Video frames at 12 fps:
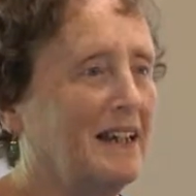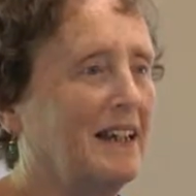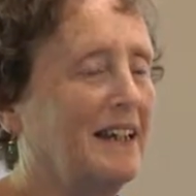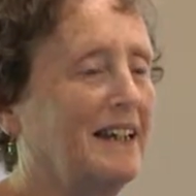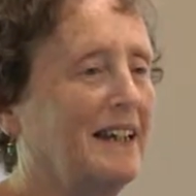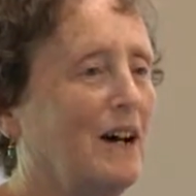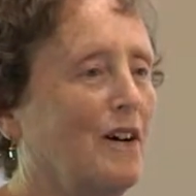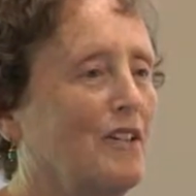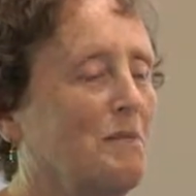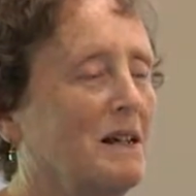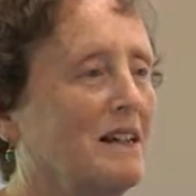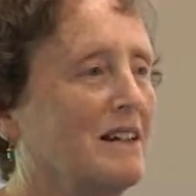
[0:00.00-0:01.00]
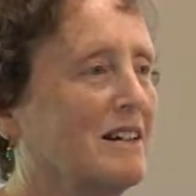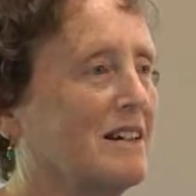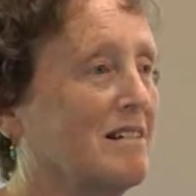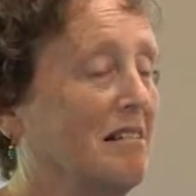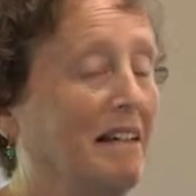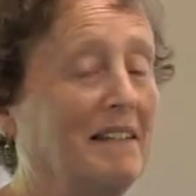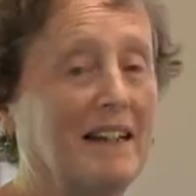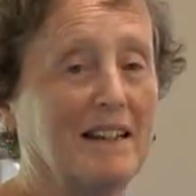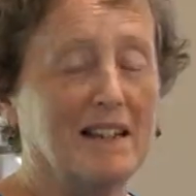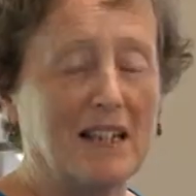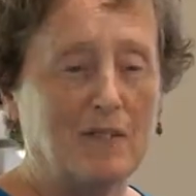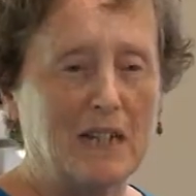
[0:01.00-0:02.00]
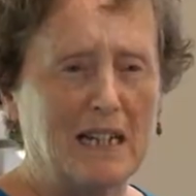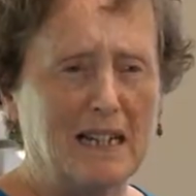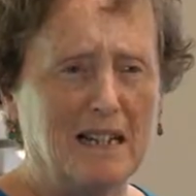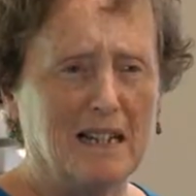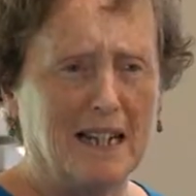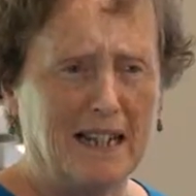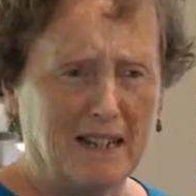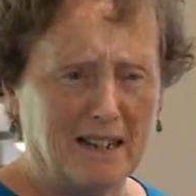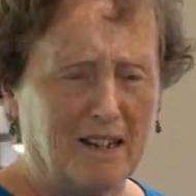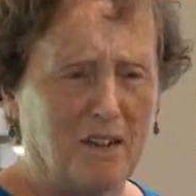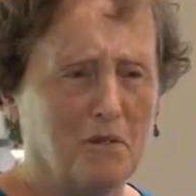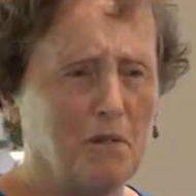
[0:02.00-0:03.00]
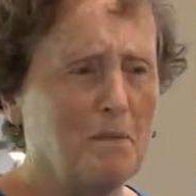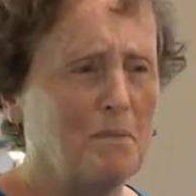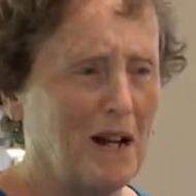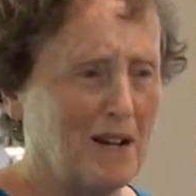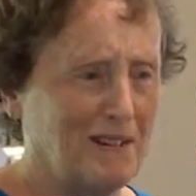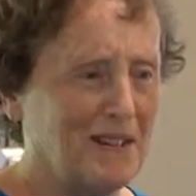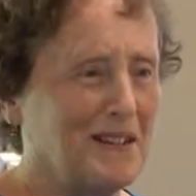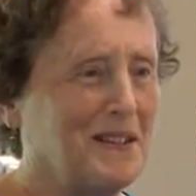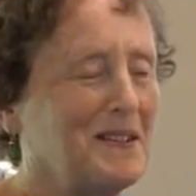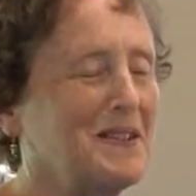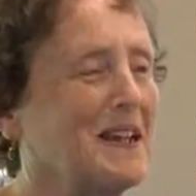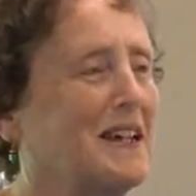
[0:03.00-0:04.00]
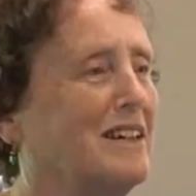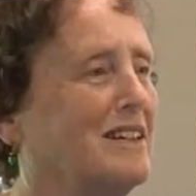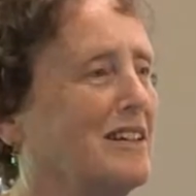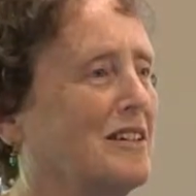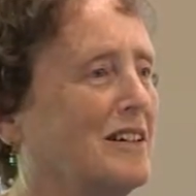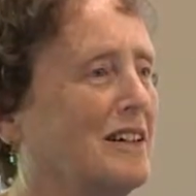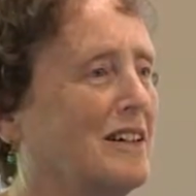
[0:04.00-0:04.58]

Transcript: And now I've been, I think, in 17 states and three provinces and uh,